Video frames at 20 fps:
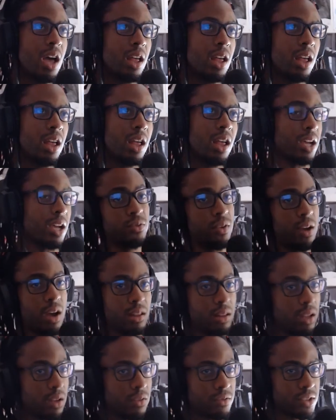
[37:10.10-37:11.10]
first of all I
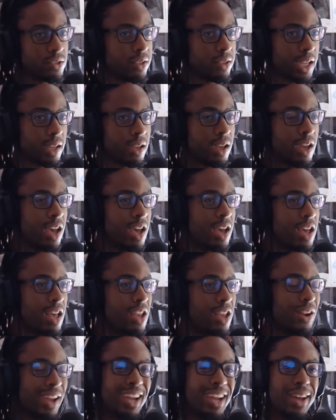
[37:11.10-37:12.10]
love just like I'm
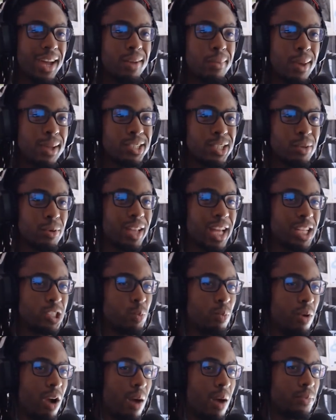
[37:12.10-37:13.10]
actually glad you
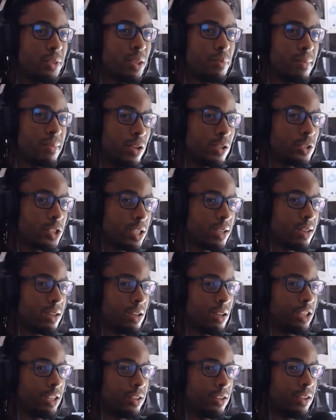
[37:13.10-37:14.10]
brought up the music
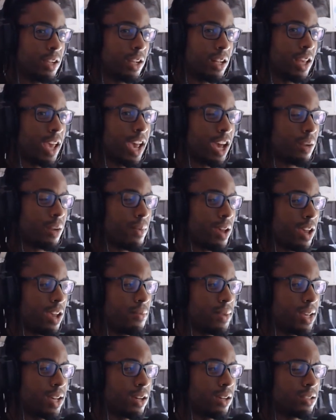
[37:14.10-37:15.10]
in anime
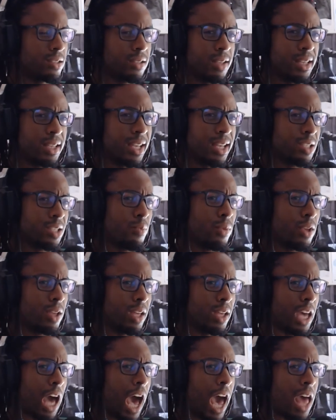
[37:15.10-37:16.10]
because like that's something
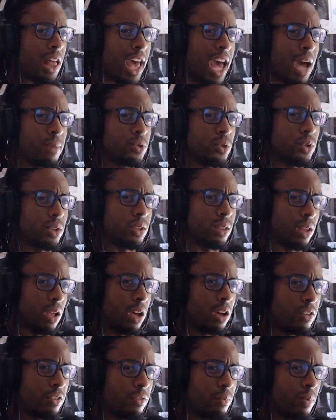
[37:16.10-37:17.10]
like I absolutely
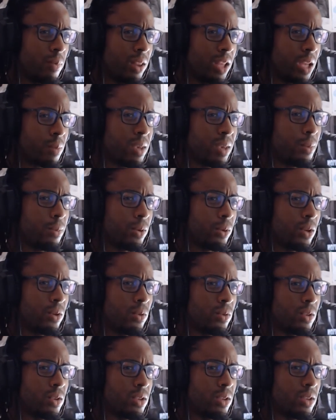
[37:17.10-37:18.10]
love, but like people
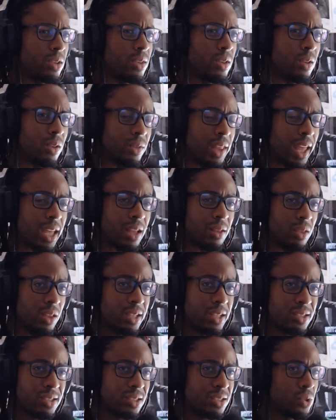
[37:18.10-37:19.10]
don't like
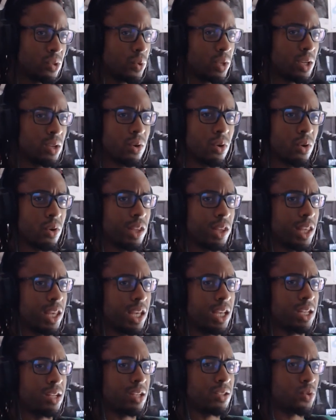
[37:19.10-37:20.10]
listen to it or
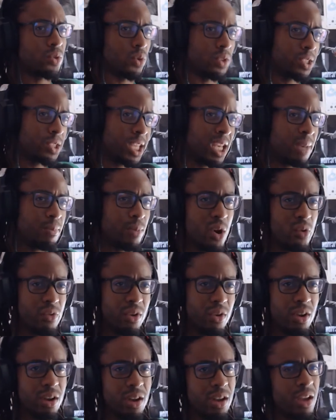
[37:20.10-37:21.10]
they just sort of skip
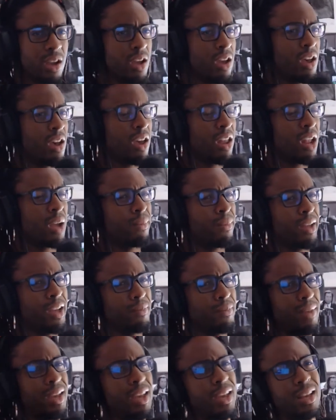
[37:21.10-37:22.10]
over it, and I'm like,
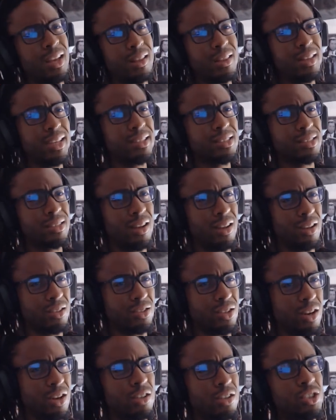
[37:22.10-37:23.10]
man, these songs
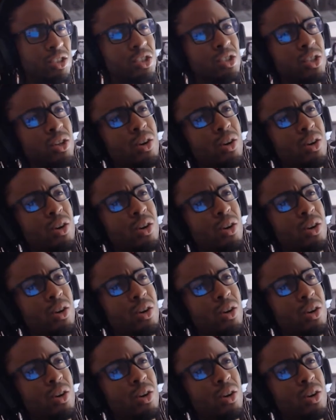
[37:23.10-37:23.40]
are so